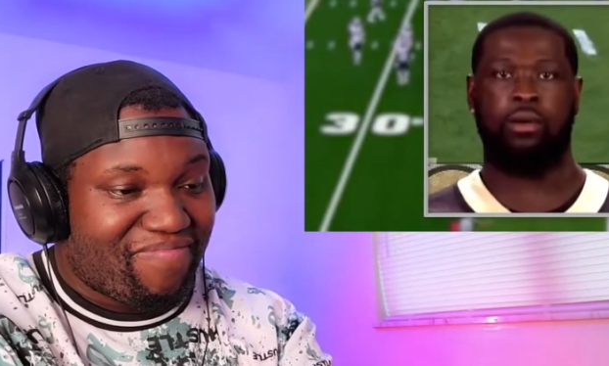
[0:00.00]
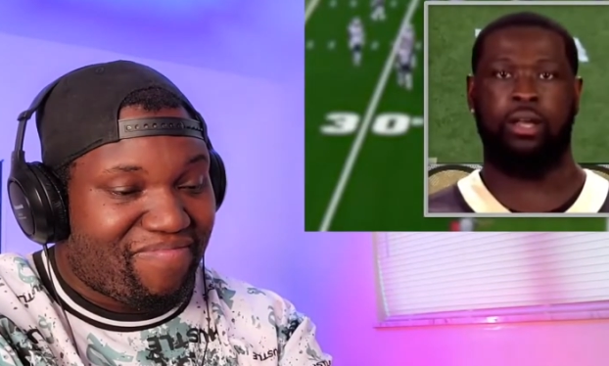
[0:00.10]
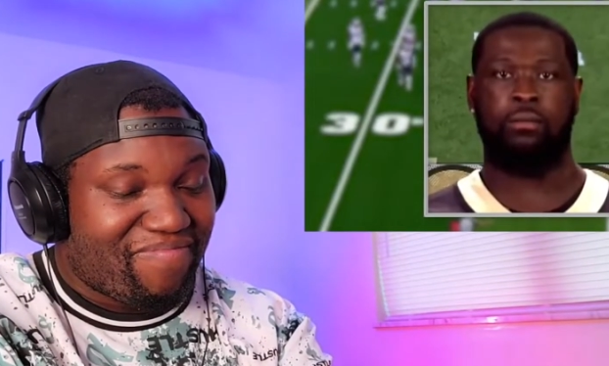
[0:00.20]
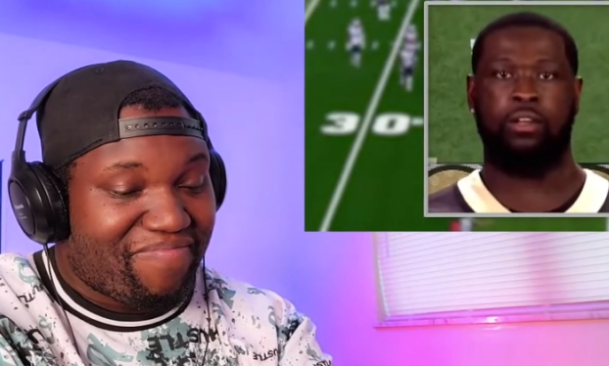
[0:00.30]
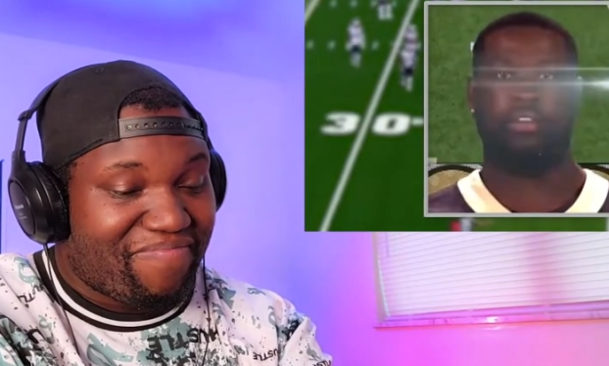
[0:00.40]

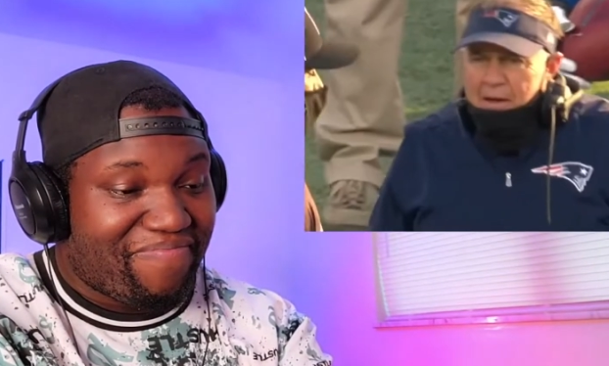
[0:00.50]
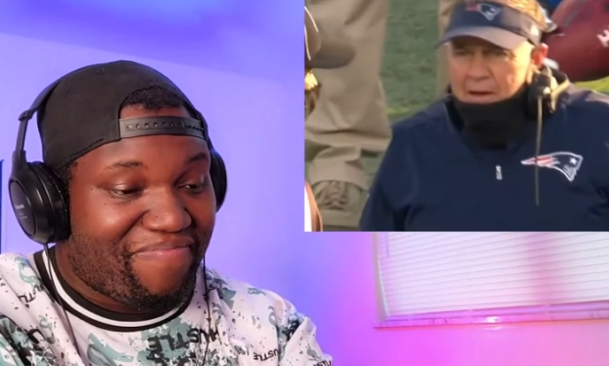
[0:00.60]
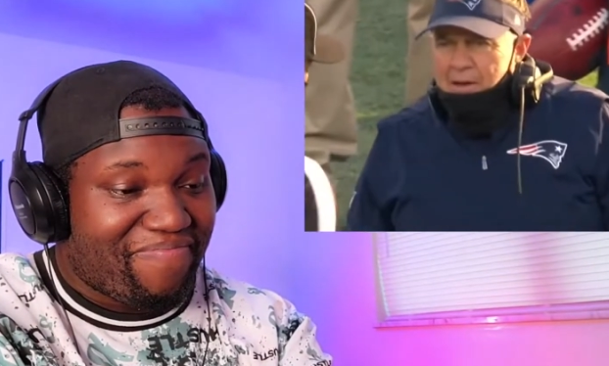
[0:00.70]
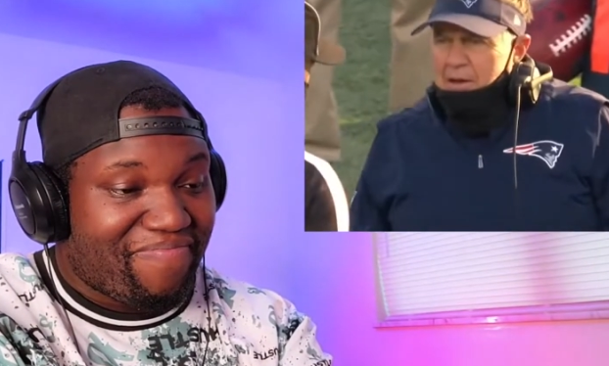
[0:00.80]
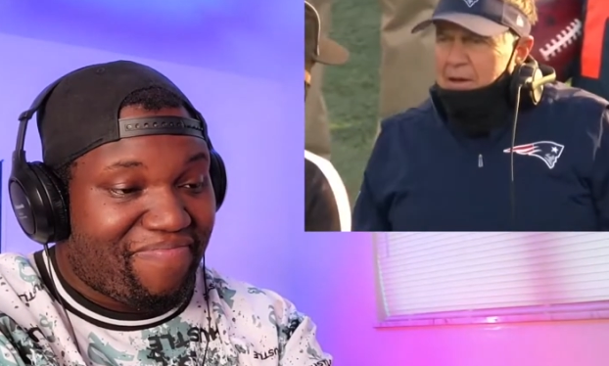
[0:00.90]
Speaker 1: baby?
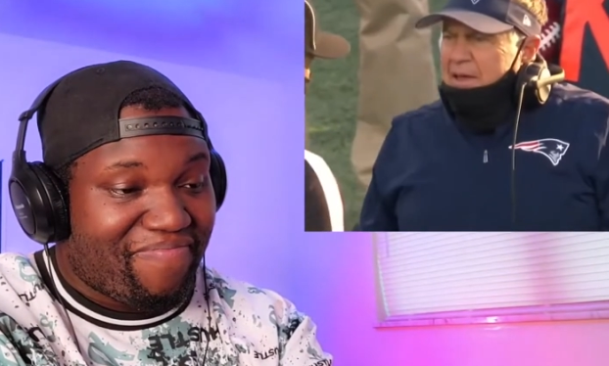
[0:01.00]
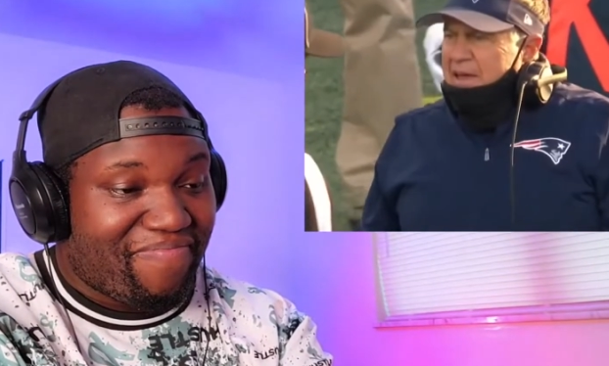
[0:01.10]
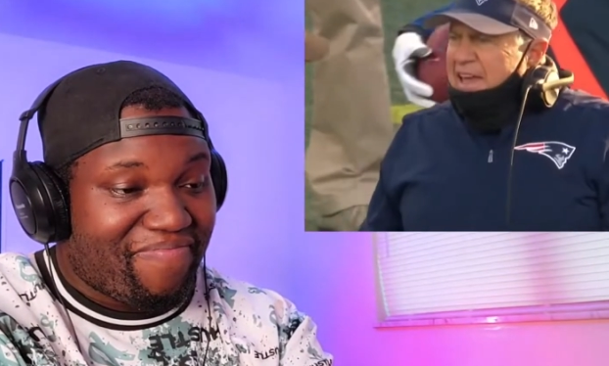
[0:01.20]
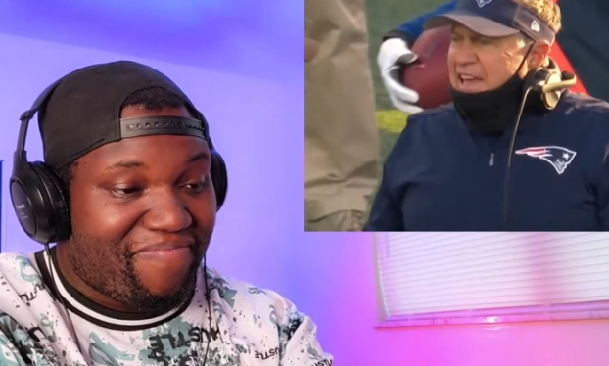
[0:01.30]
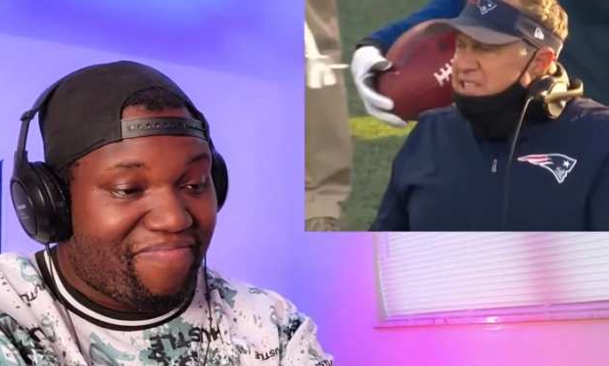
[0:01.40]

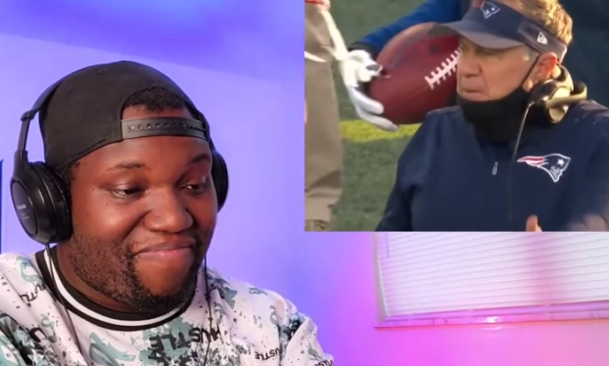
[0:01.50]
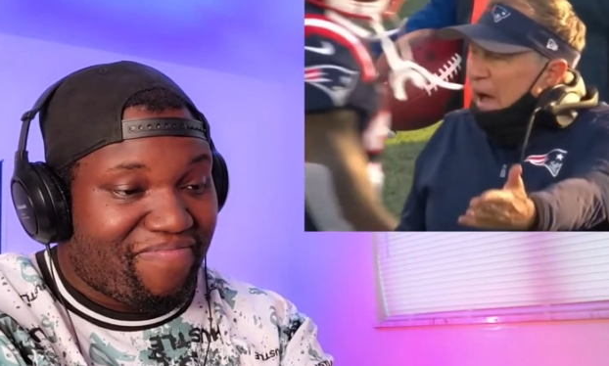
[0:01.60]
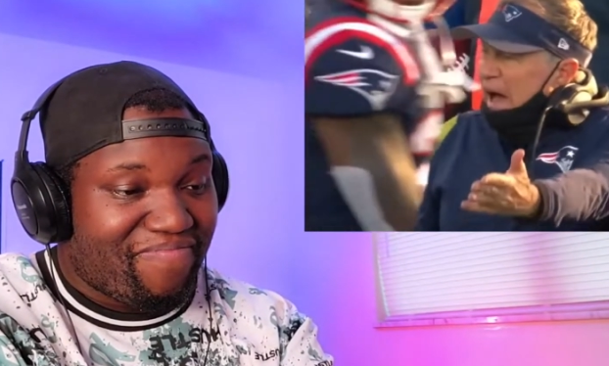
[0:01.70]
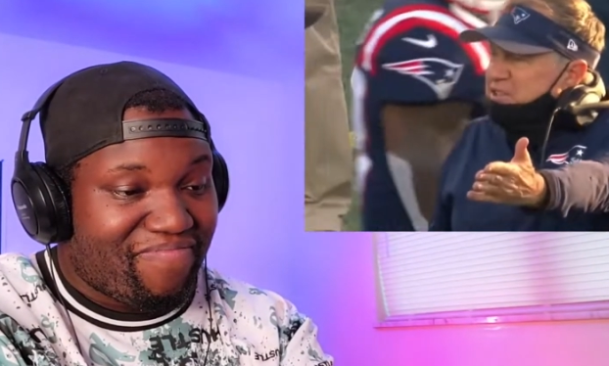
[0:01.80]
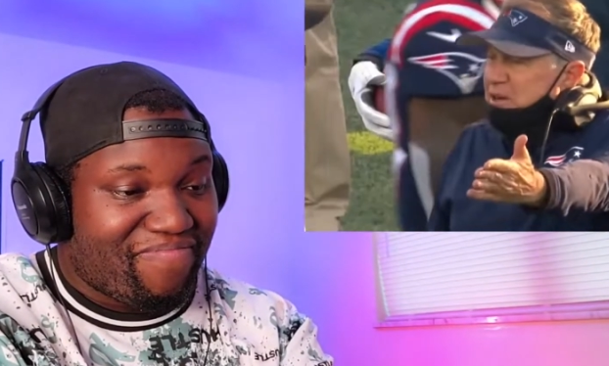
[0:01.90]
He's
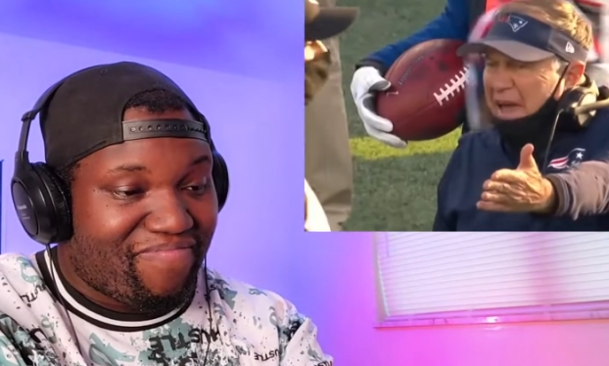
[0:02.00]
about to